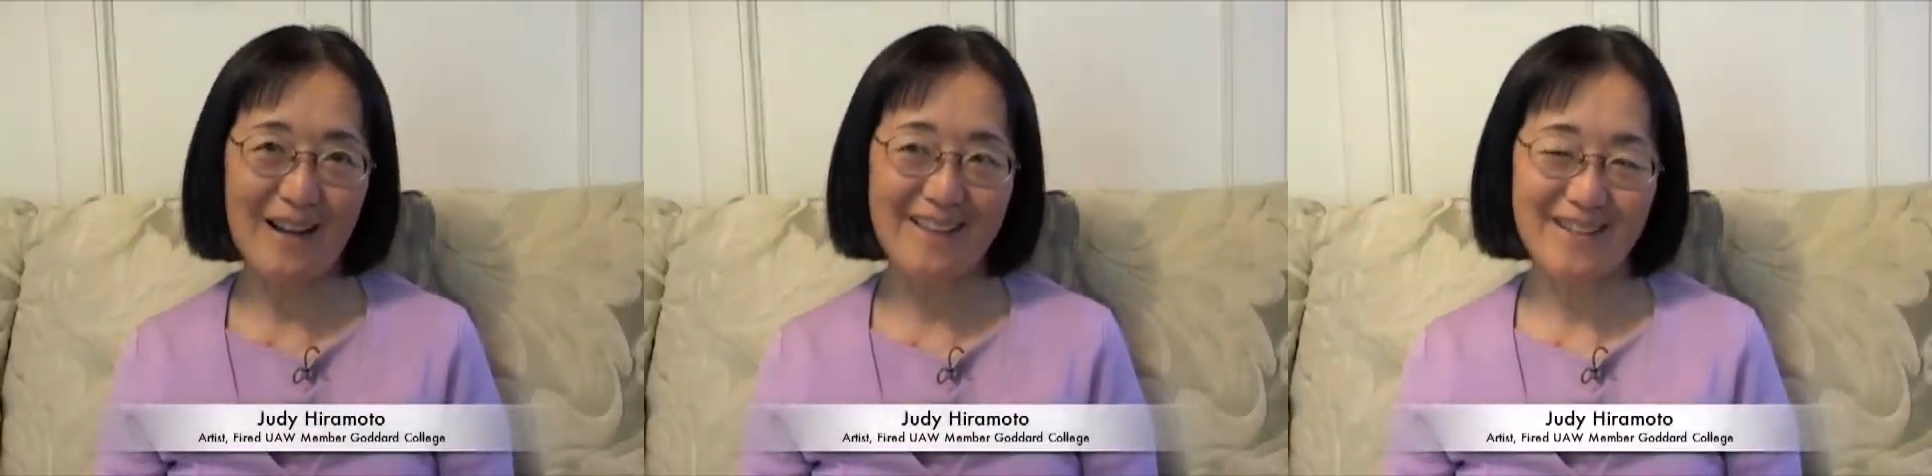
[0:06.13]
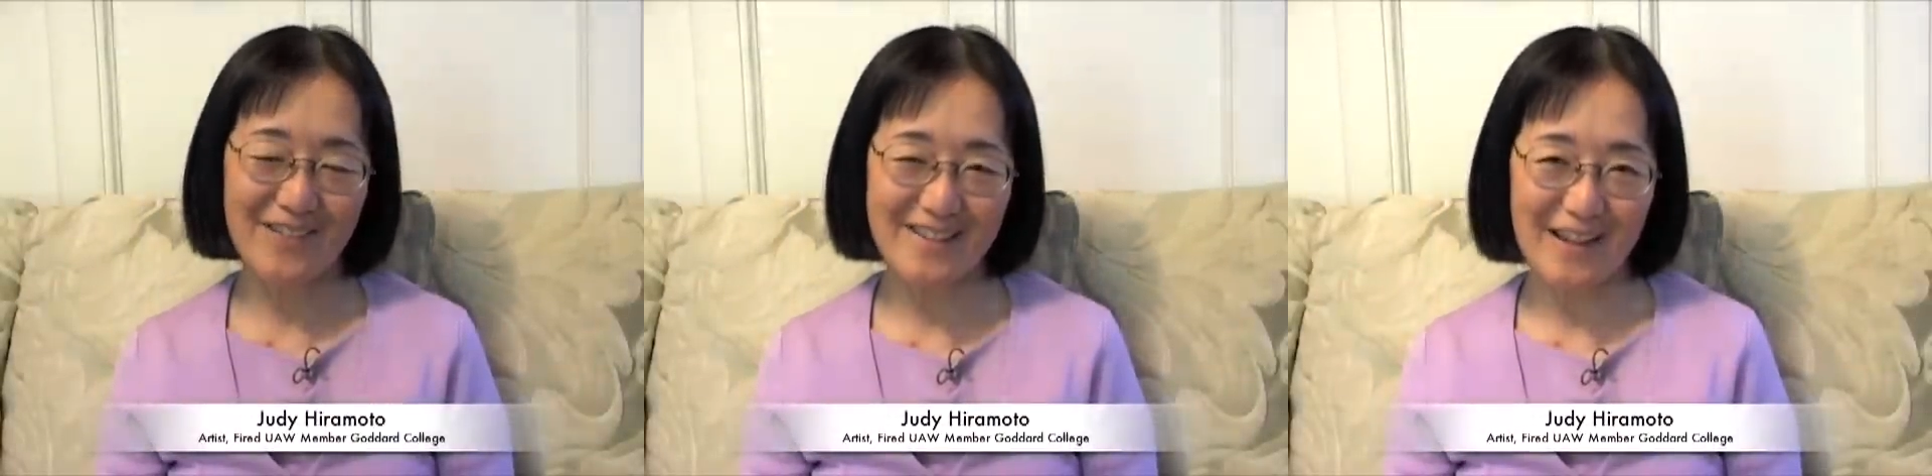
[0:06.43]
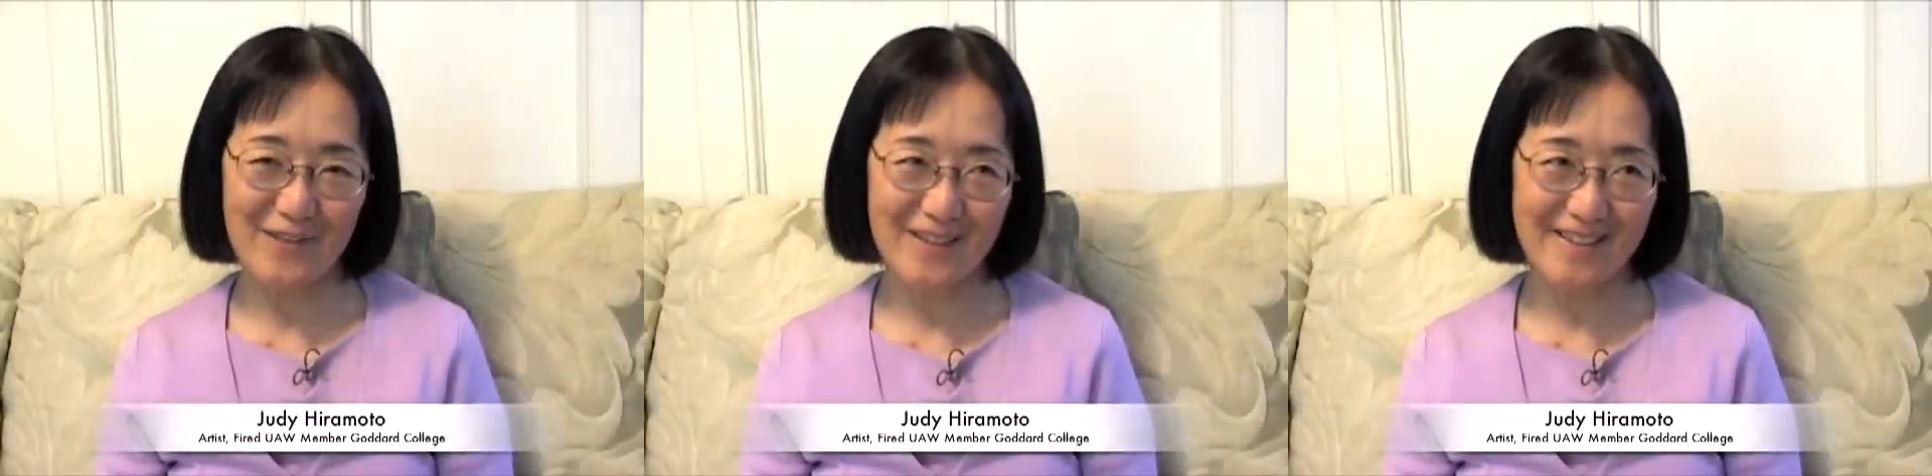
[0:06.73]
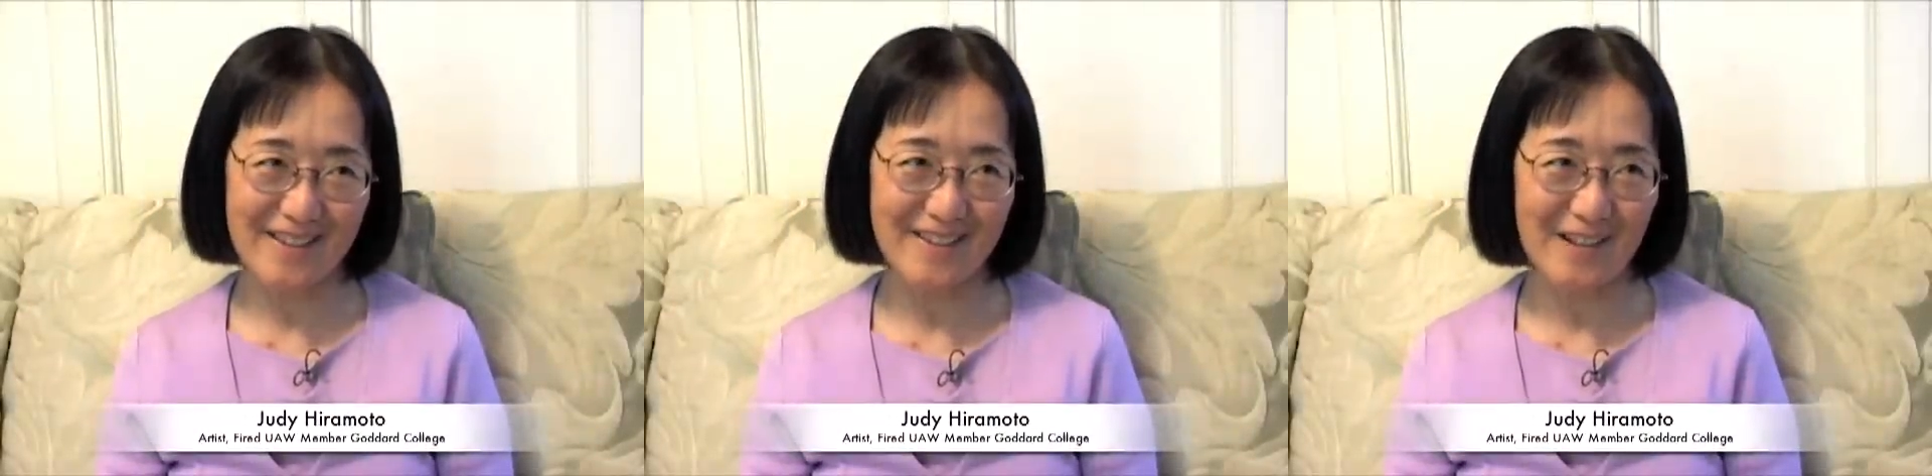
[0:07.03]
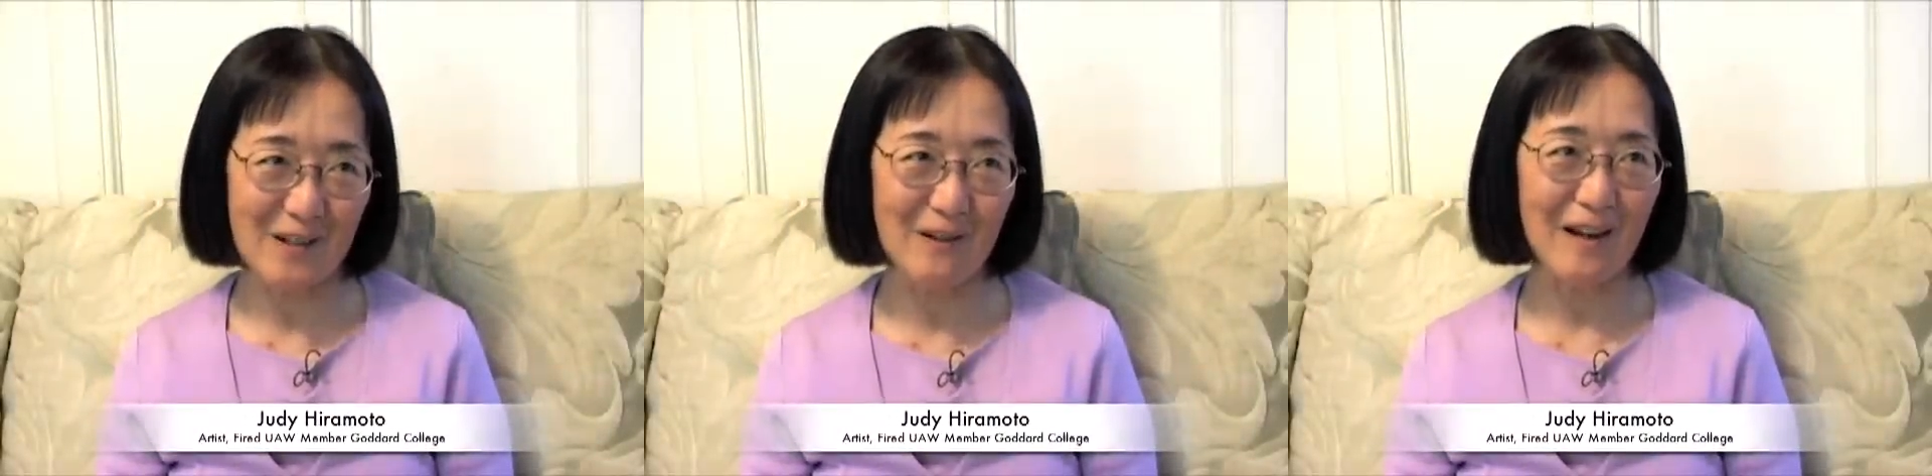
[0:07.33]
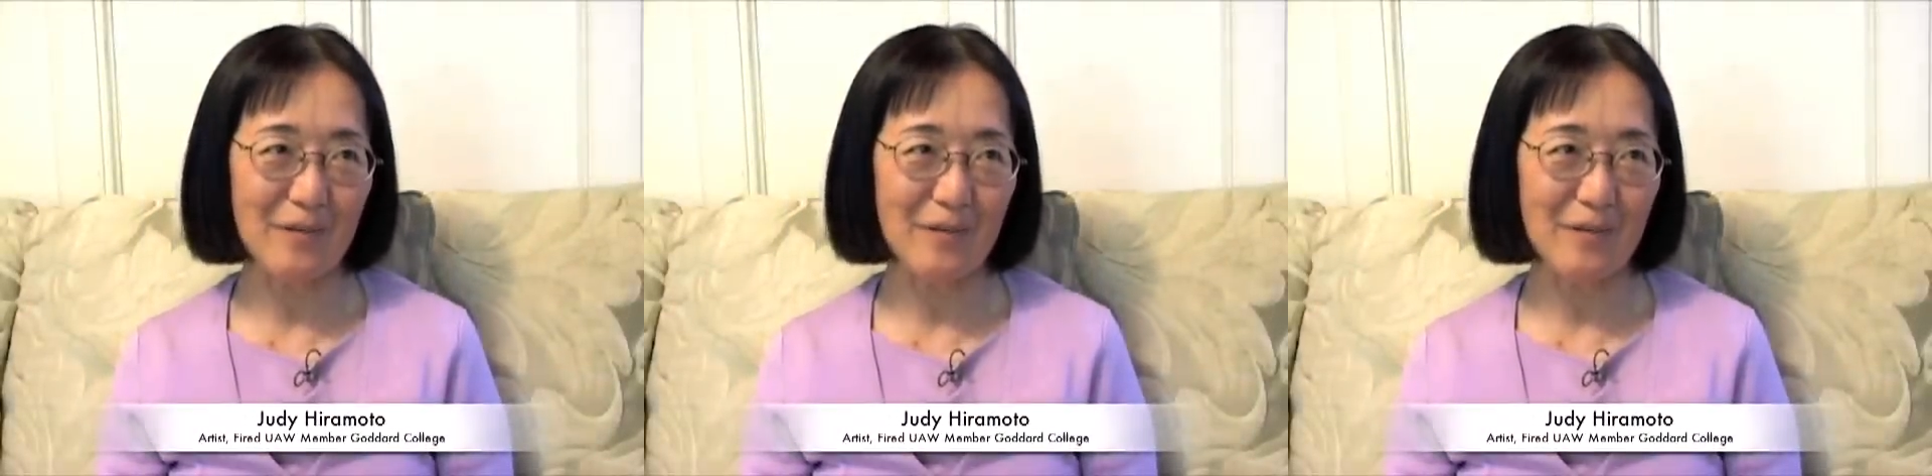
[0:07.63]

I live in San Francisco.